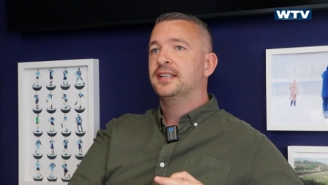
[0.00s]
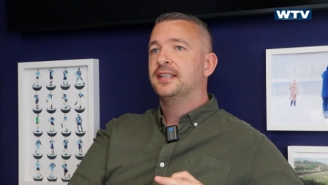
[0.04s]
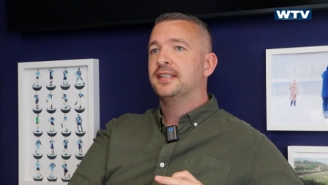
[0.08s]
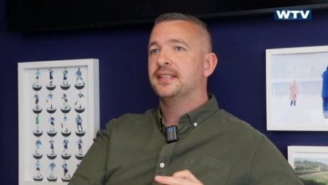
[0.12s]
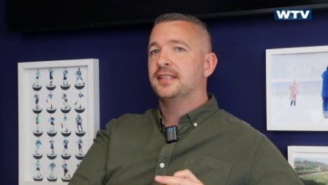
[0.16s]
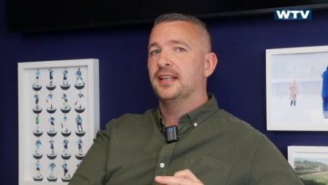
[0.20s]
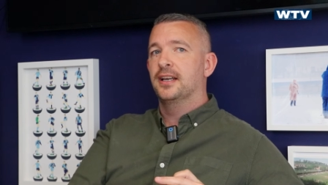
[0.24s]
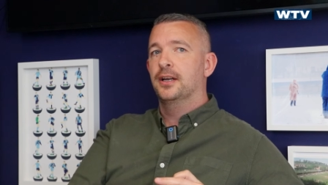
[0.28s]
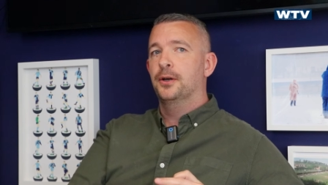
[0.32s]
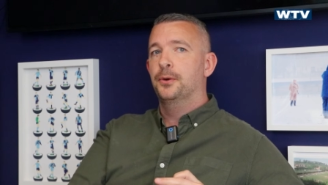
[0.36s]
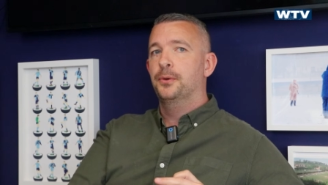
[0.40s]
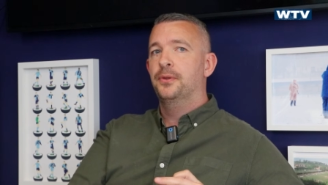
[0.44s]

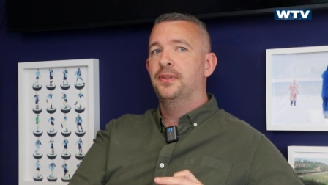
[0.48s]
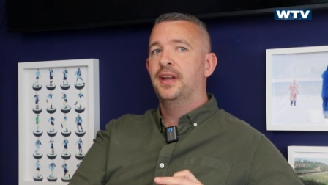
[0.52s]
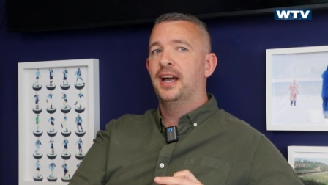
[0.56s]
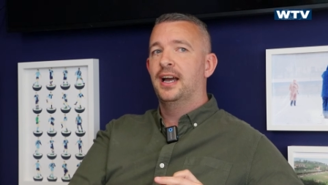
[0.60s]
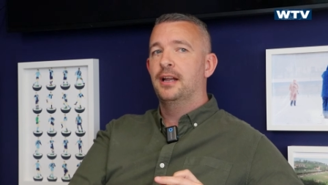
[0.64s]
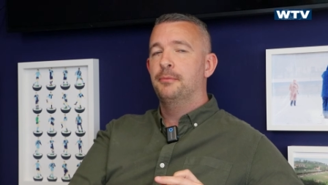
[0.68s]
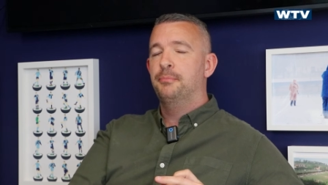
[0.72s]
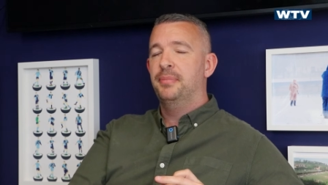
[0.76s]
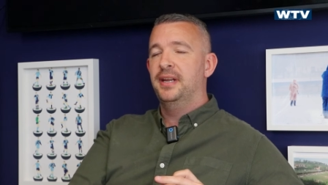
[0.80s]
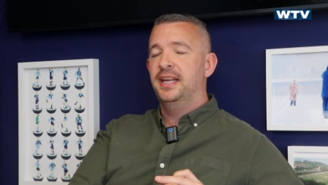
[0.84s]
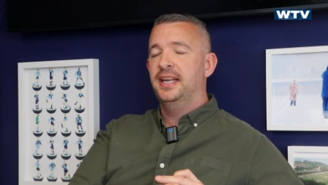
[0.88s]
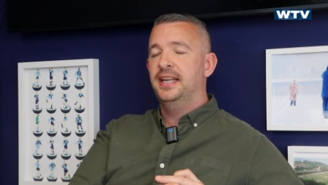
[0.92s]
So
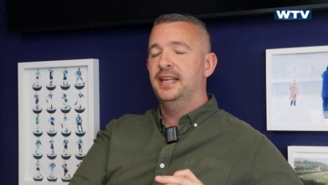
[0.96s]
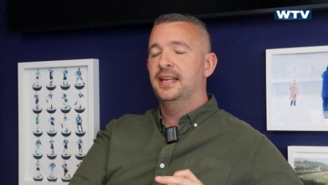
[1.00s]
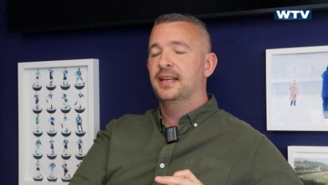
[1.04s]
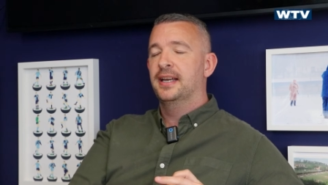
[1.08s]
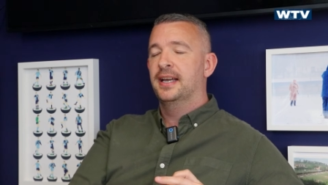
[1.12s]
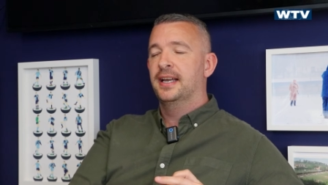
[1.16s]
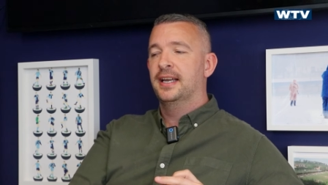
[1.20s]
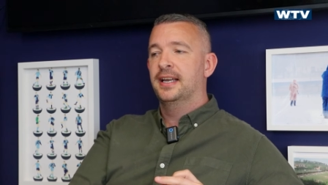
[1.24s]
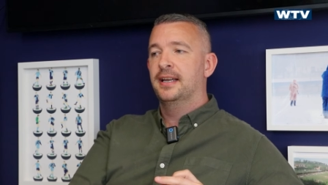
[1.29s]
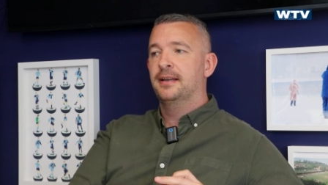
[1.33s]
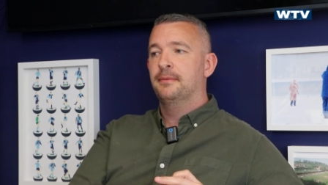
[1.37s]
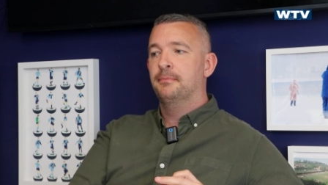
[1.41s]
that'd be,
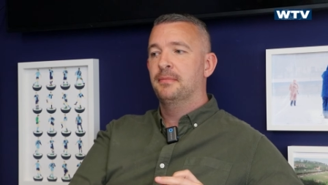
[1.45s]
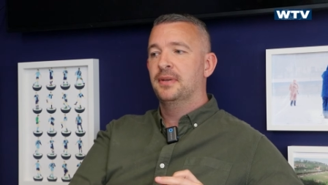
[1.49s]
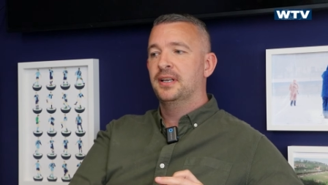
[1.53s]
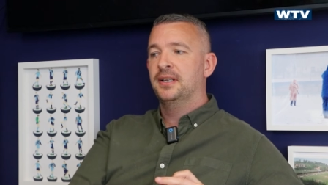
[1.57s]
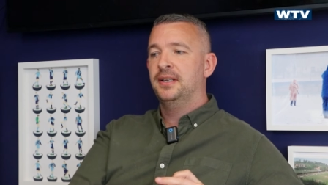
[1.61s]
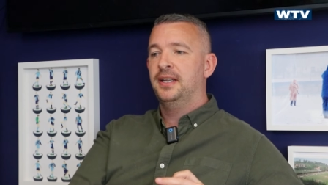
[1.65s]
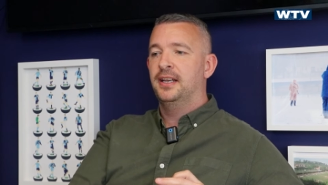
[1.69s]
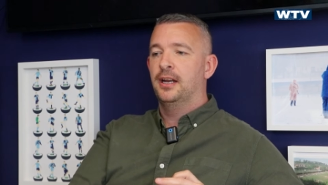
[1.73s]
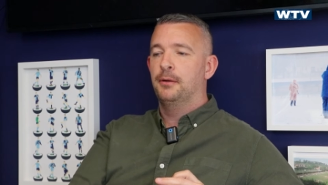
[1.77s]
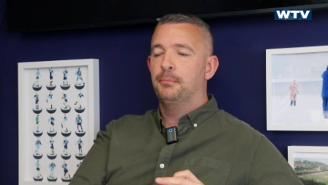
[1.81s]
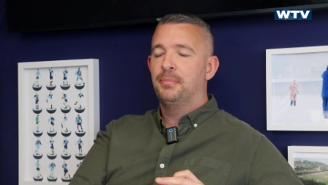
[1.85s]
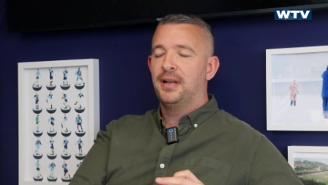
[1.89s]
um,
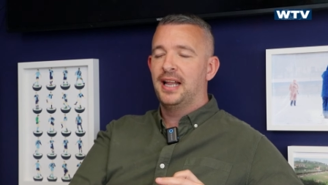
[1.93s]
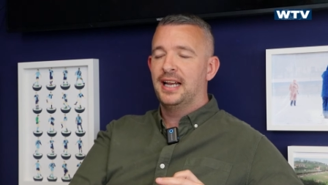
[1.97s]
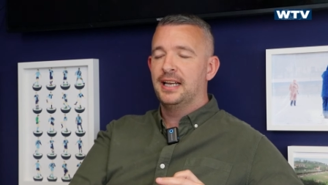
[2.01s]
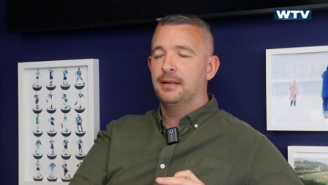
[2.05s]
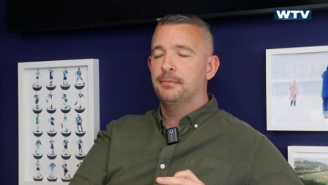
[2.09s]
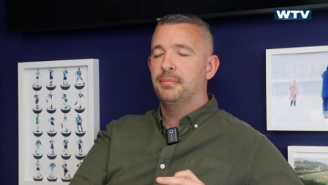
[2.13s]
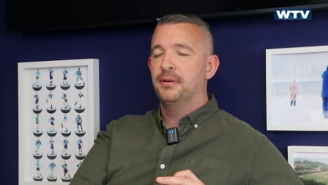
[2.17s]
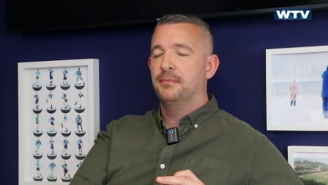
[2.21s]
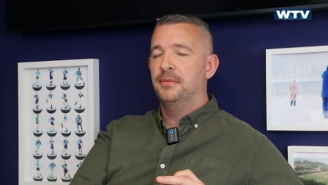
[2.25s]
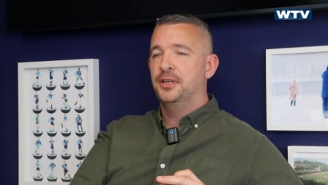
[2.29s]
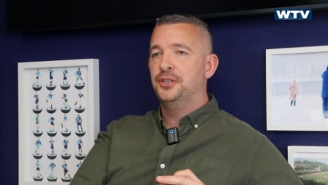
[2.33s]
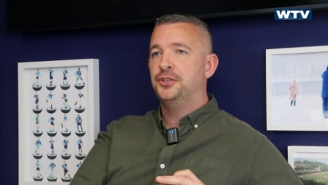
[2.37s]
you know,
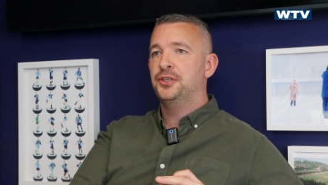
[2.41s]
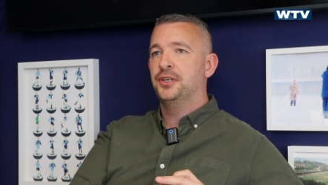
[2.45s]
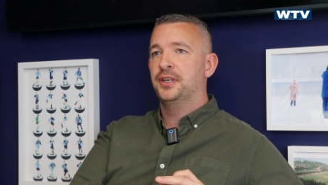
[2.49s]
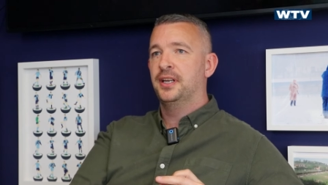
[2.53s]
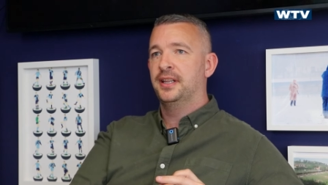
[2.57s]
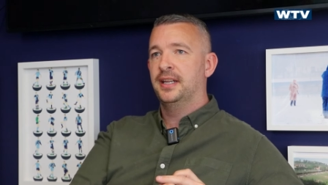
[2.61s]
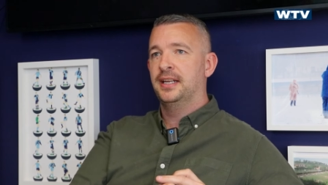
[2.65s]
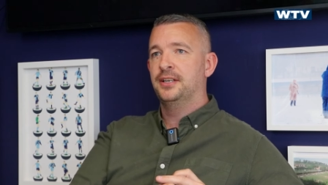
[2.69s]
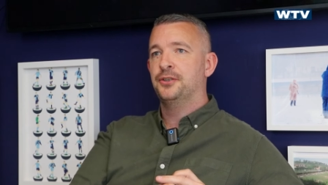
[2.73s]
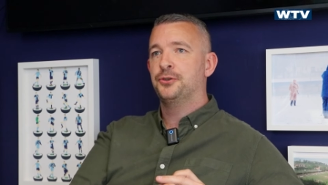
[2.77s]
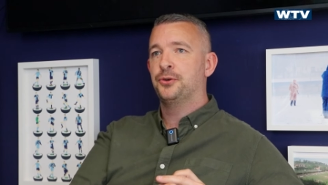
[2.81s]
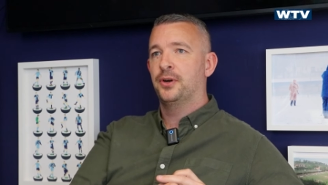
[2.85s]
planning permission
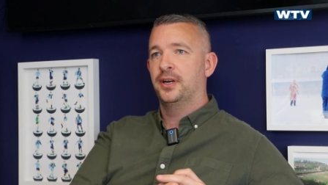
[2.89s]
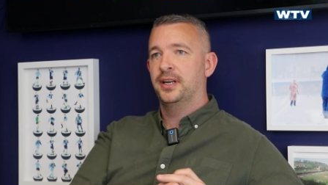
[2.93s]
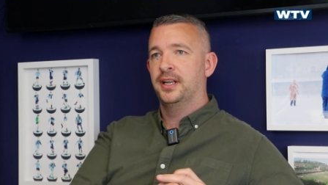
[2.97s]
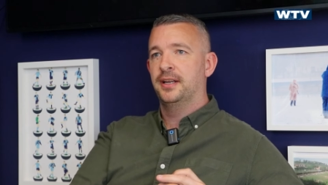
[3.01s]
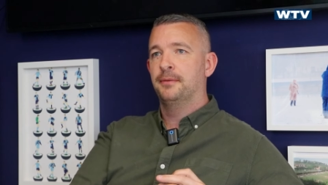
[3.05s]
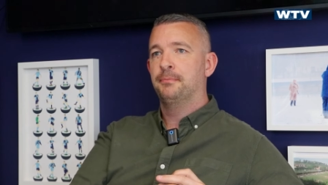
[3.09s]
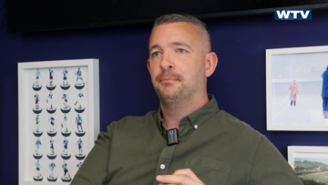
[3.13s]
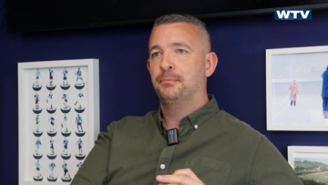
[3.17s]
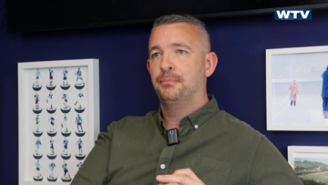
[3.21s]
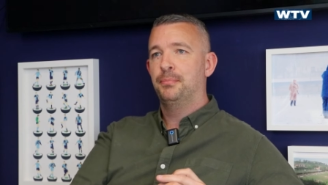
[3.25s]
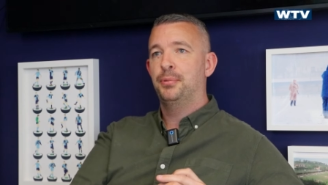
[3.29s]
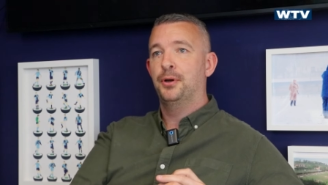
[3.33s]
and then trying
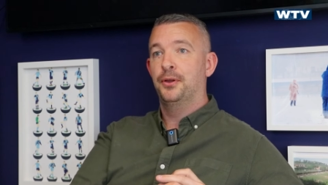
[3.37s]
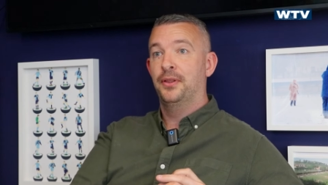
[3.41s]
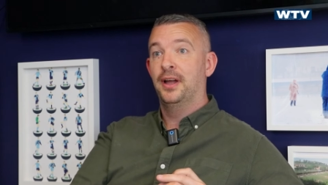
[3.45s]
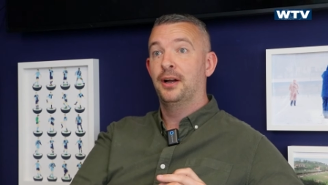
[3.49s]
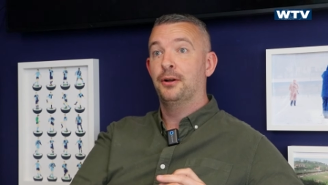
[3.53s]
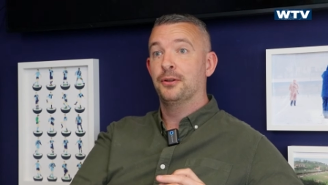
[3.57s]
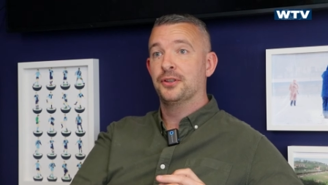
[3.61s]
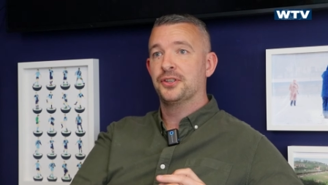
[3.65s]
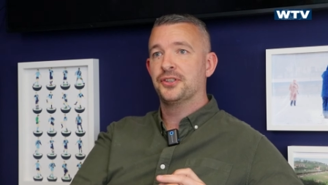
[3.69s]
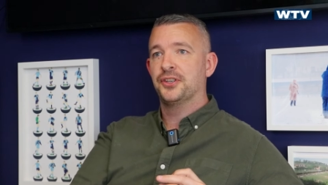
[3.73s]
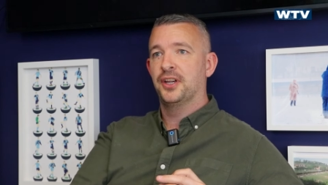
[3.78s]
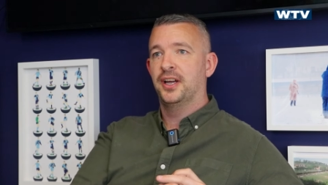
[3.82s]
to put
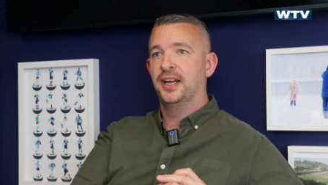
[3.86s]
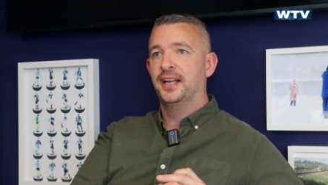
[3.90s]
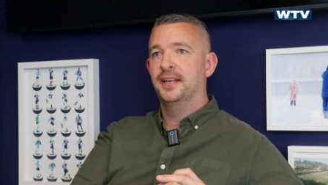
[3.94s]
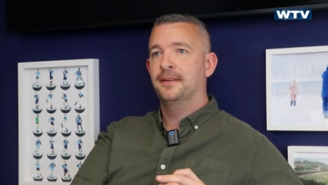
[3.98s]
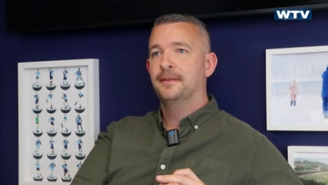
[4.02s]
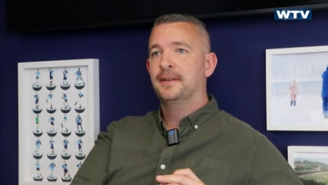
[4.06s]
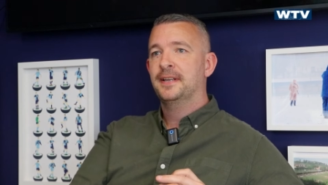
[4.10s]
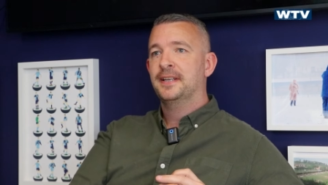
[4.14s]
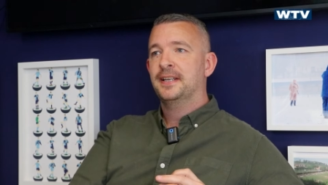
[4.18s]
that on site.